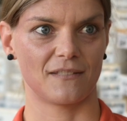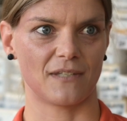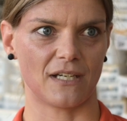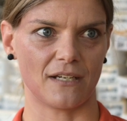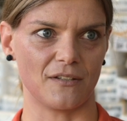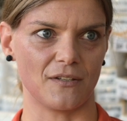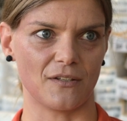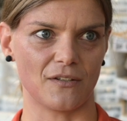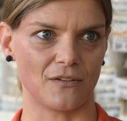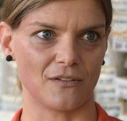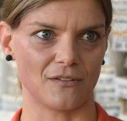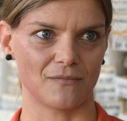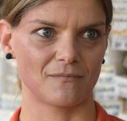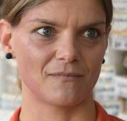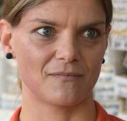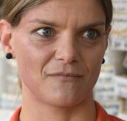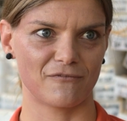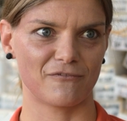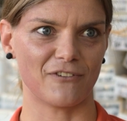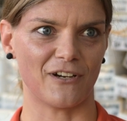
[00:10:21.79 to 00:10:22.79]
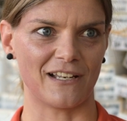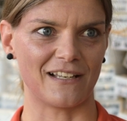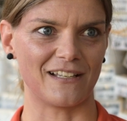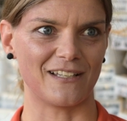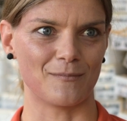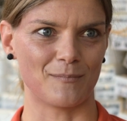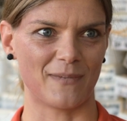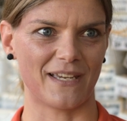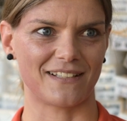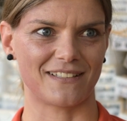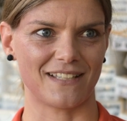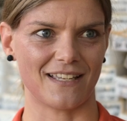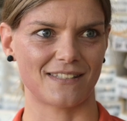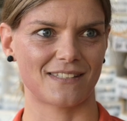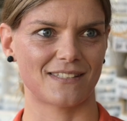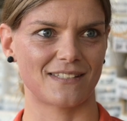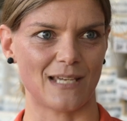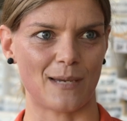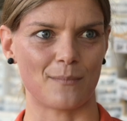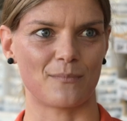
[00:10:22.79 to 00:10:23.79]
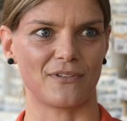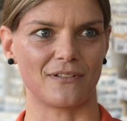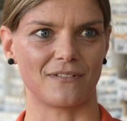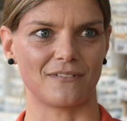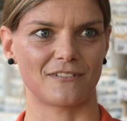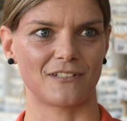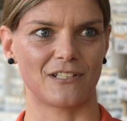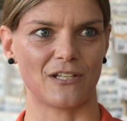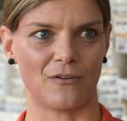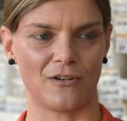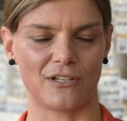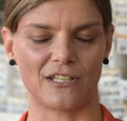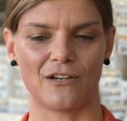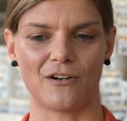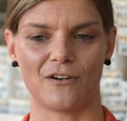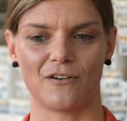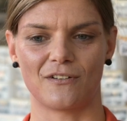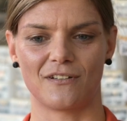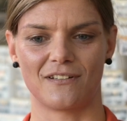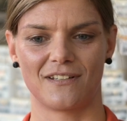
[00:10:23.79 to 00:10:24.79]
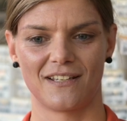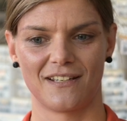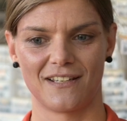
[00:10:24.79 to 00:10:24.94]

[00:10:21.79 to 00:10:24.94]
Are you going to finally make that step and go on your own?